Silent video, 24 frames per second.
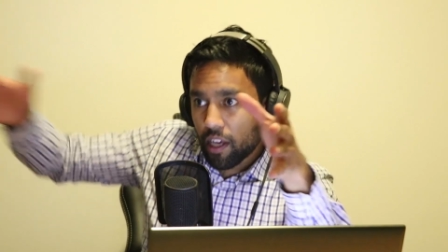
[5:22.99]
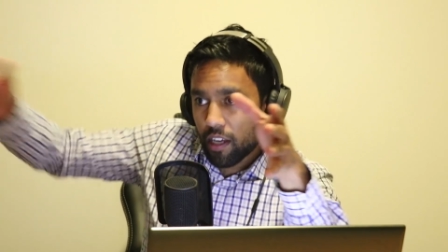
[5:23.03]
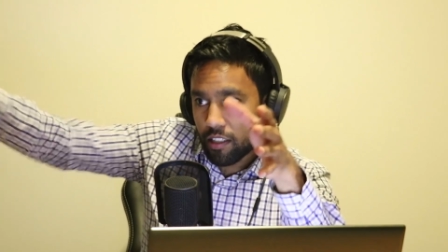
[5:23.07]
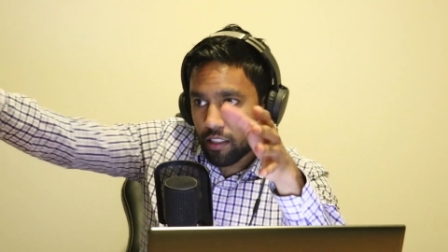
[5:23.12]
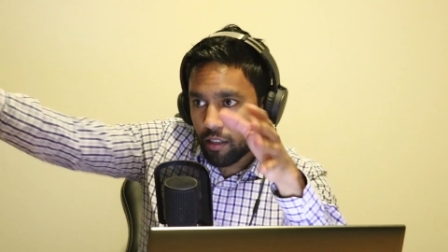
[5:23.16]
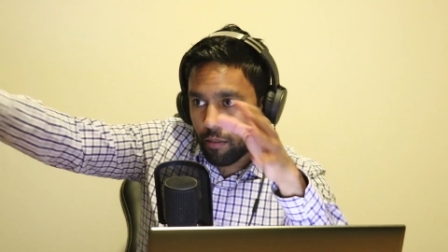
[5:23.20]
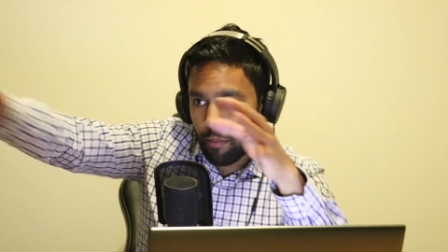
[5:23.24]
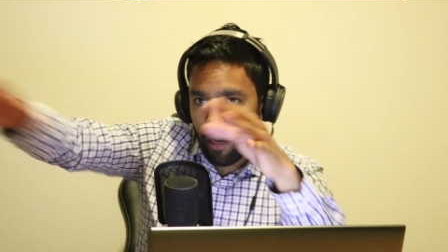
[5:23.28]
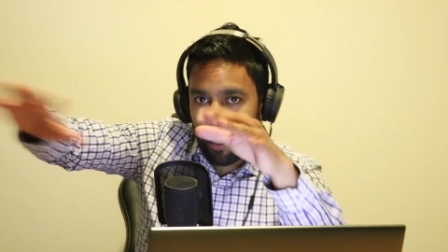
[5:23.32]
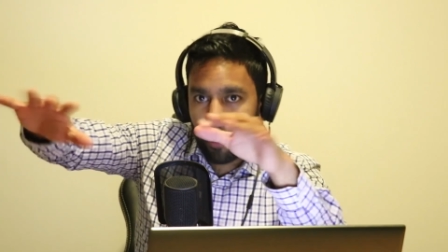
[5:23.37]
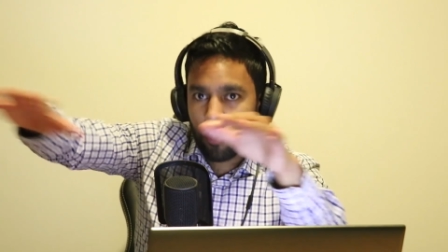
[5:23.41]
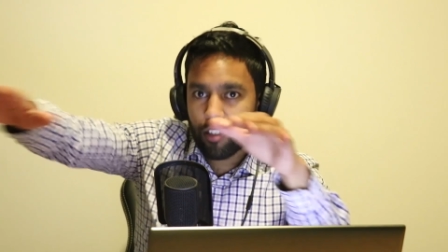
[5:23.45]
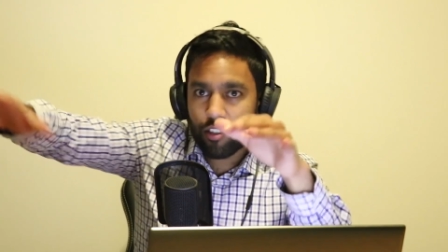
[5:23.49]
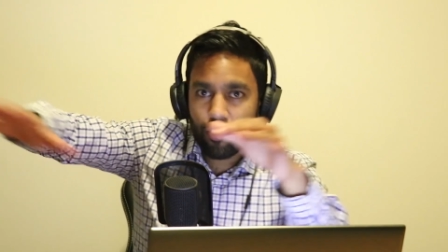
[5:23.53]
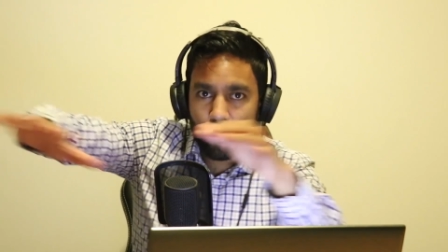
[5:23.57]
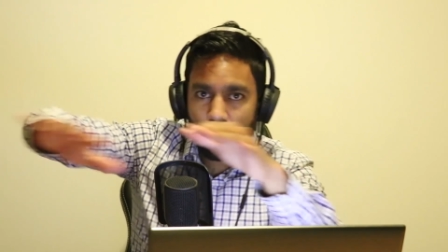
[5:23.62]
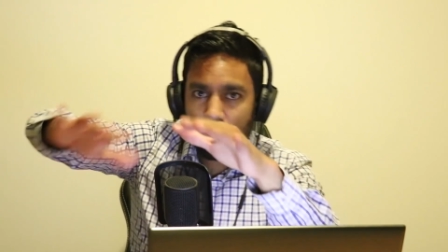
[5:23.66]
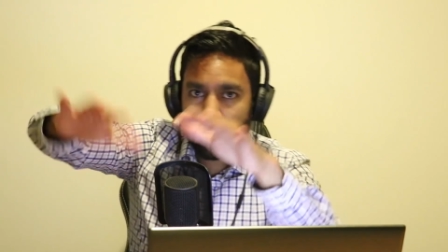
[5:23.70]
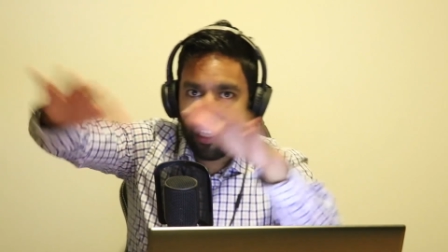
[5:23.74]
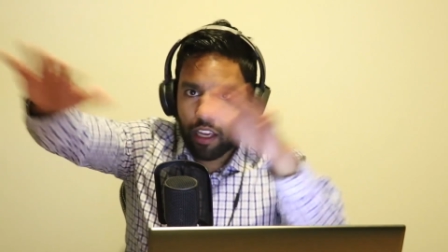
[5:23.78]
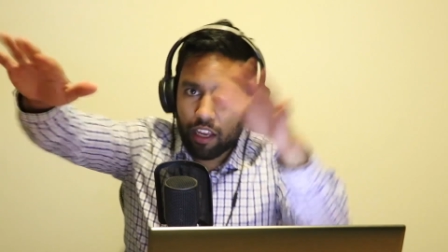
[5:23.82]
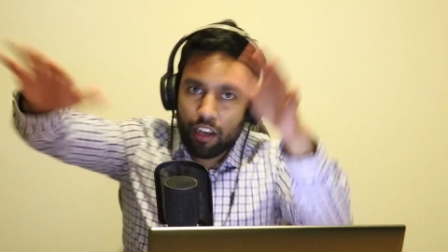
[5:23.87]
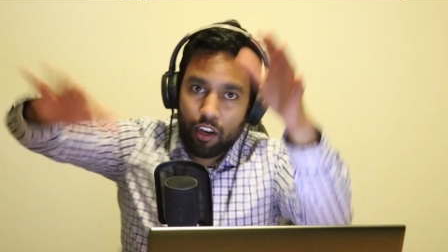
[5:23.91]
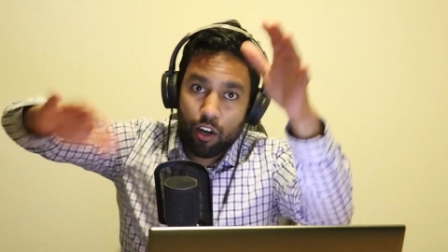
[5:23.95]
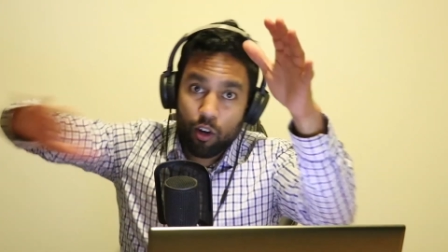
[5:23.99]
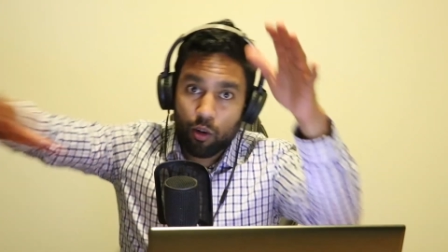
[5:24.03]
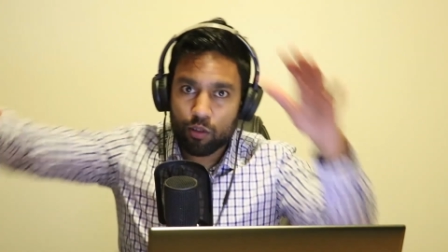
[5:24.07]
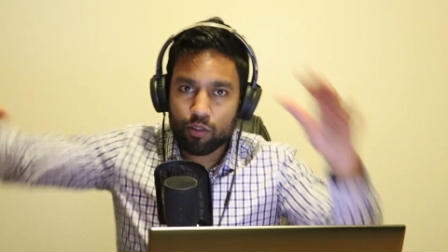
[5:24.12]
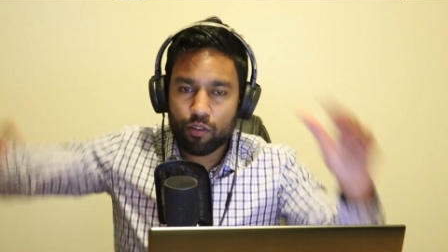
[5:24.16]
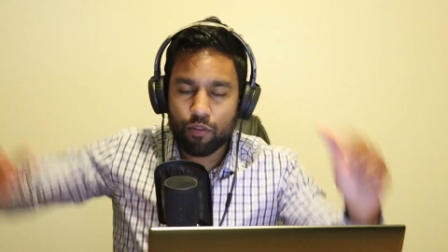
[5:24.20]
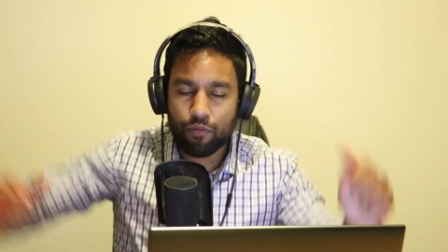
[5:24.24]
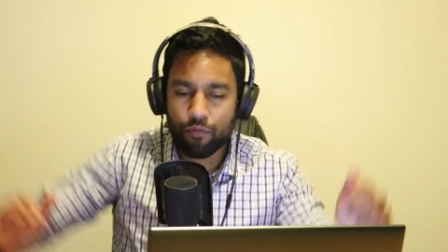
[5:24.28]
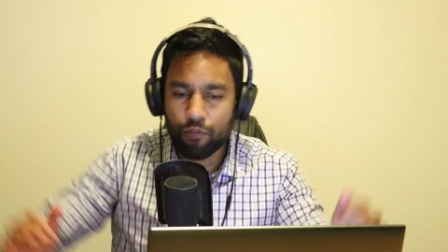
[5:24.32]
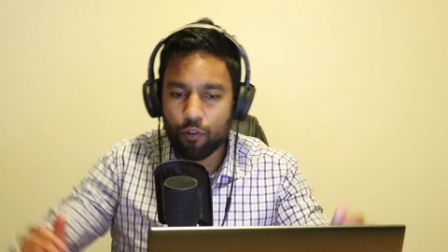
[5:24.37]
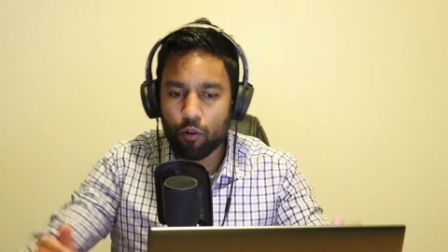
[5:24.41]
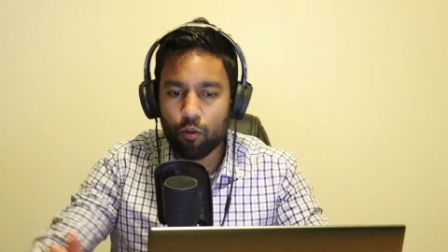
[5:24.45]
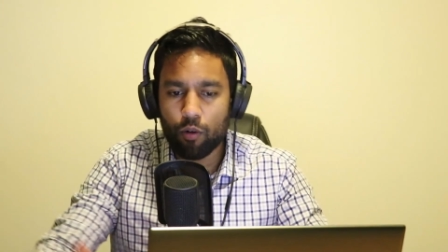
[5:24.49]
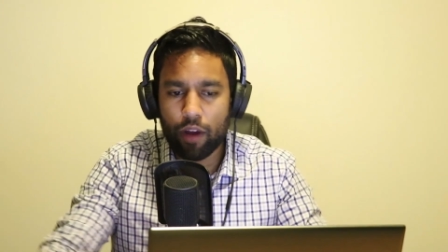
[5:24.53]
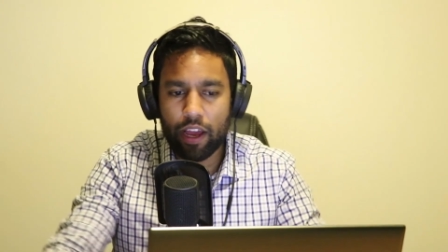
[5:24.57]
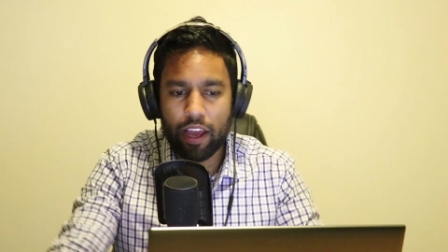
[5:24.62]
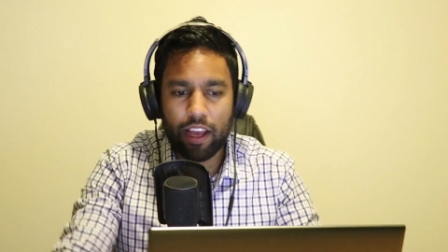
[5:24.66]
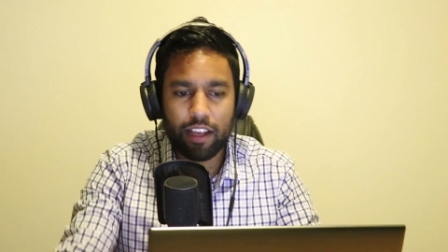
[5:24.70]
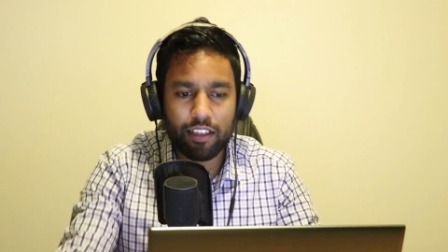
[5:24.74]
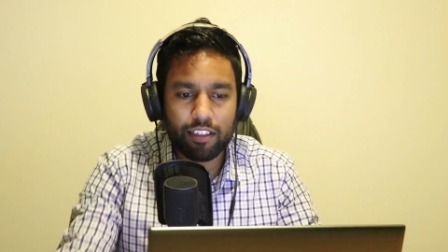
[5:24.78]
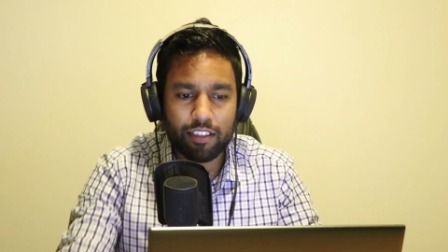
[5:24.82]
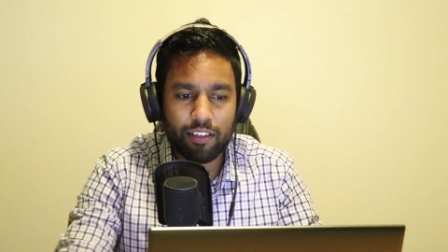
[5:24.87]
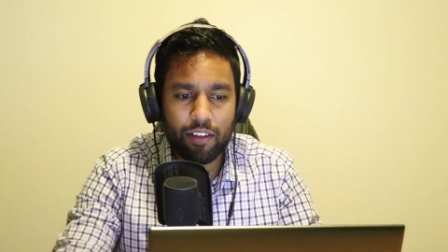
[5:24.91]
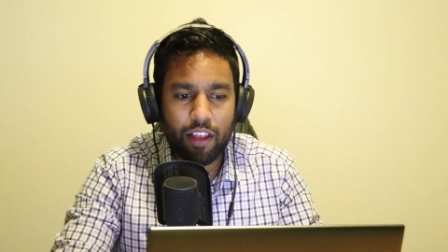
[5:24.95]
to make sure that it looks full
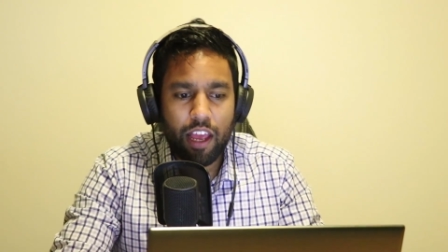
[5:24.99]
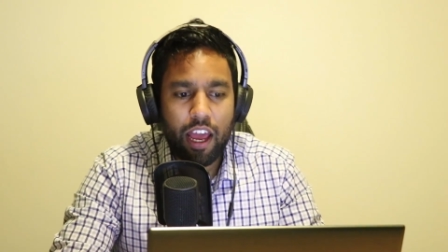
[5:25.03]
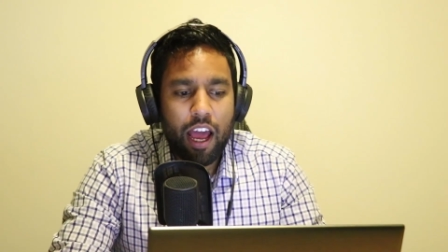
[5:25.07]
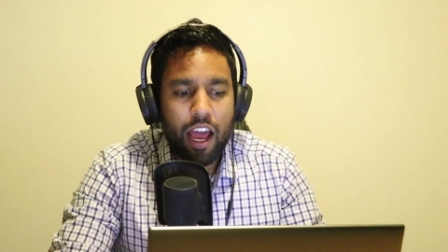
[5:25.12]
as.